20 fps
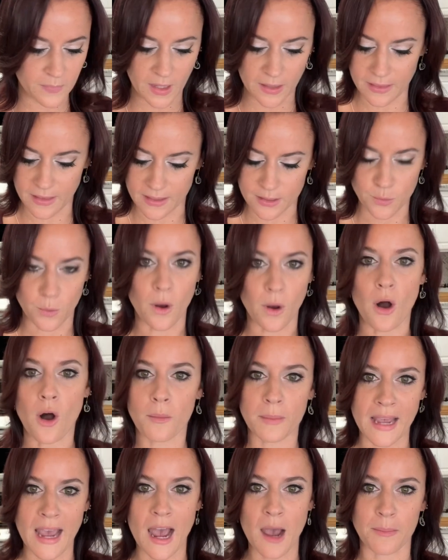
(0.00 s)
this will all
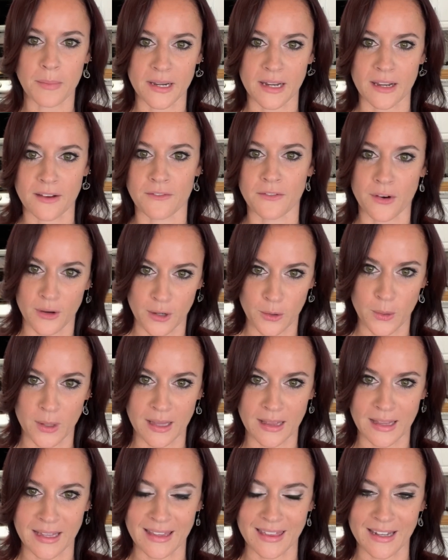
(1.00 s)
be happening very
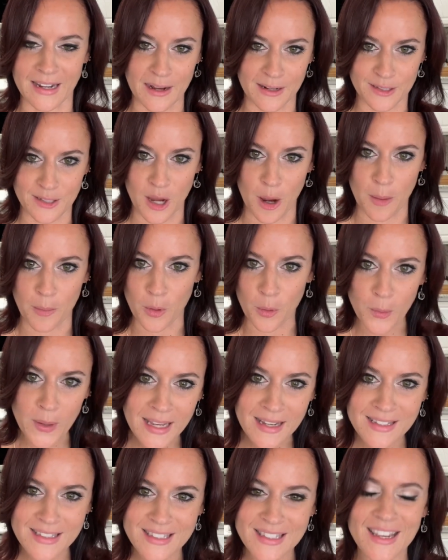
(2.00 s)
quickly in the next couple
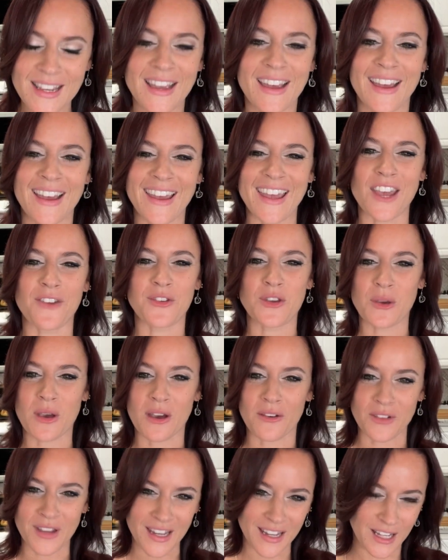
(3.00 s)
weeks. If you
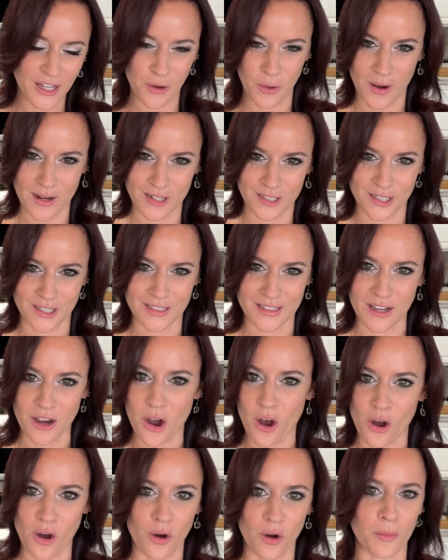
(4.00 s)
have any questions at
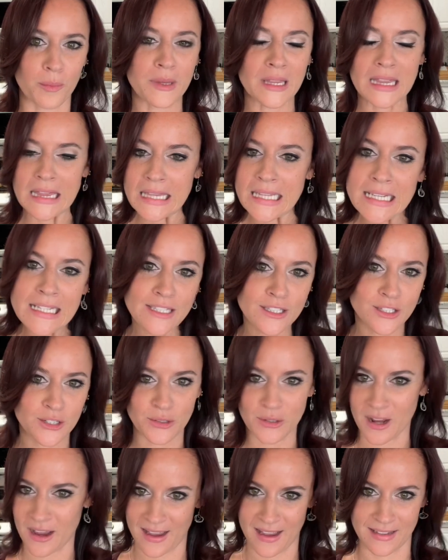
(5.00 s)
all, please do
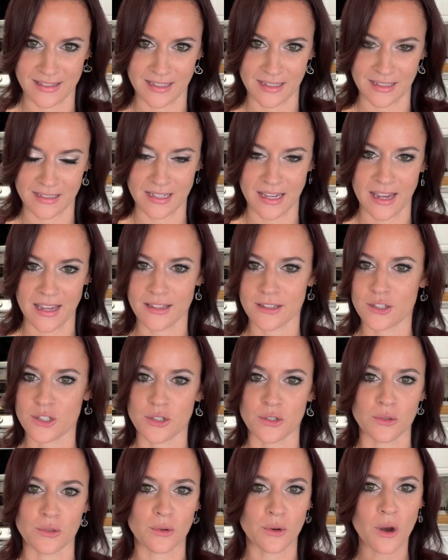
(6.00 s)
not hesitate
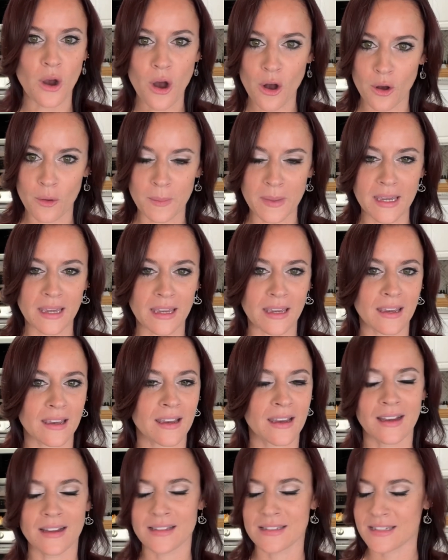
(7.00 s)
to call me,
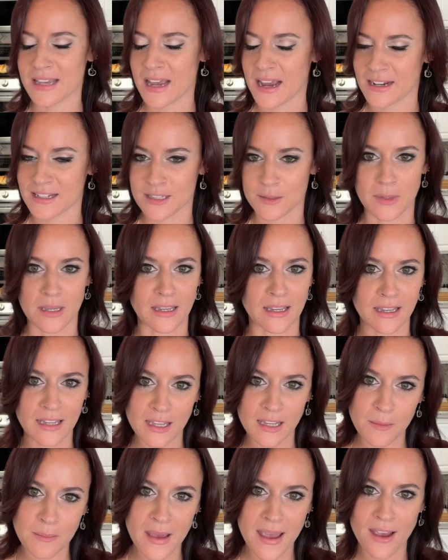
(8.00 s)
text me,
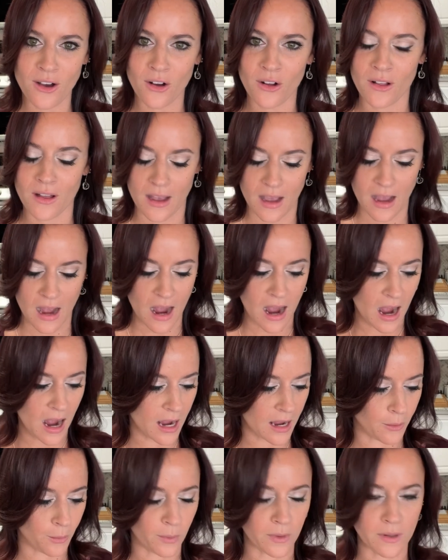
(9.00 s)
email.
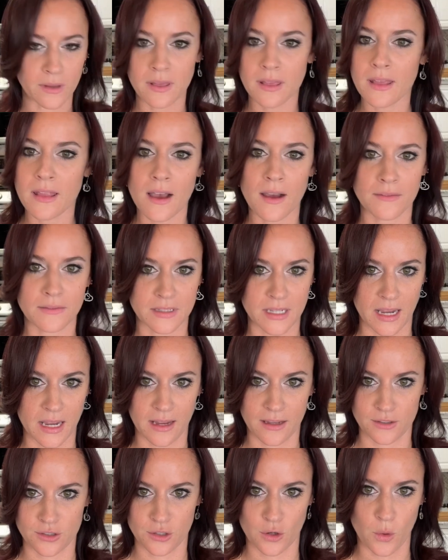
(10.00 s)
I would love to
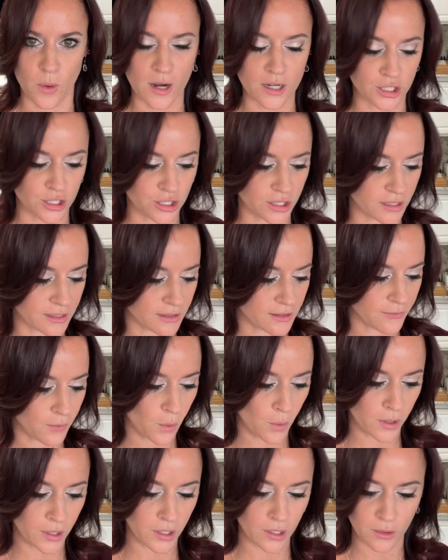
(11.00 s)
answer questions
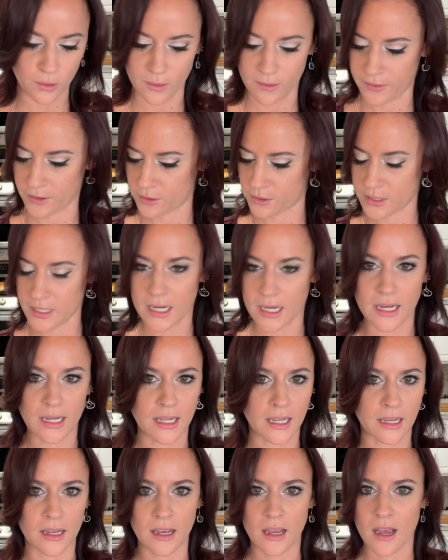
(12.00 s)
for you. If there's
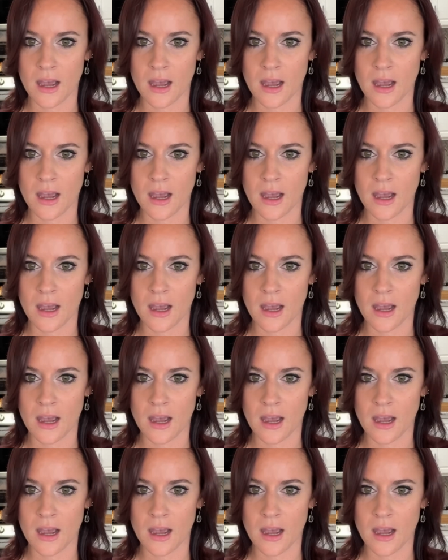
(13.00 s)
any